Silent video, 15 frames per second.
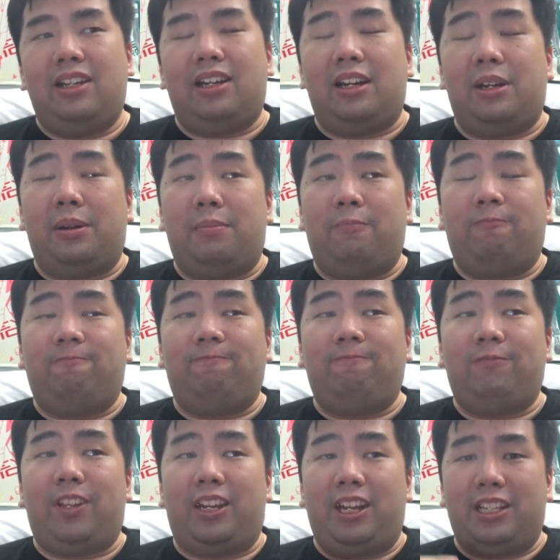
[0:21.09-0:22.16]

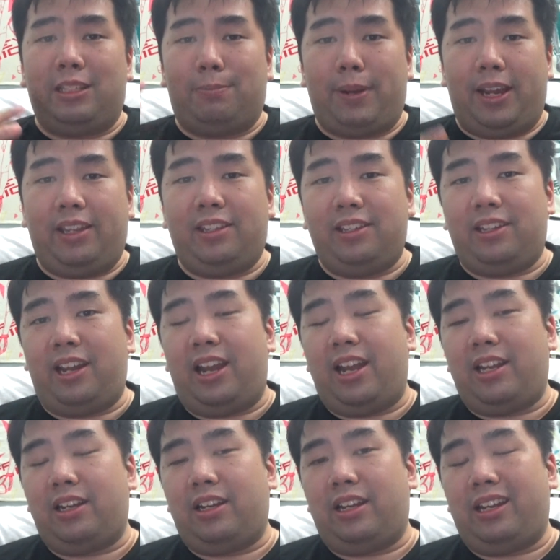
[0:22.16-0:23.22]
um, than expected,
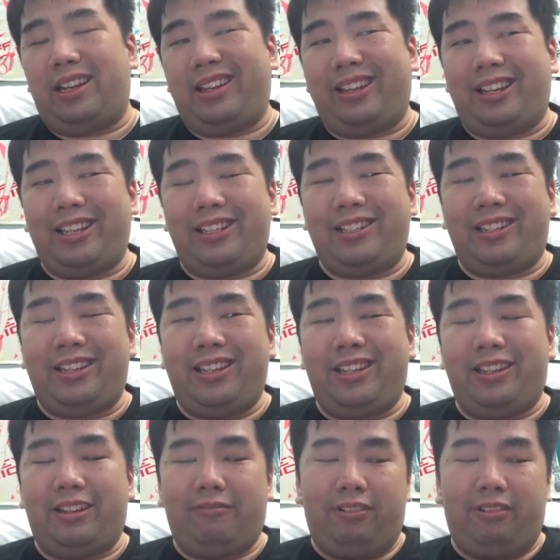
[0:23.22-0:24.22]
and it actually,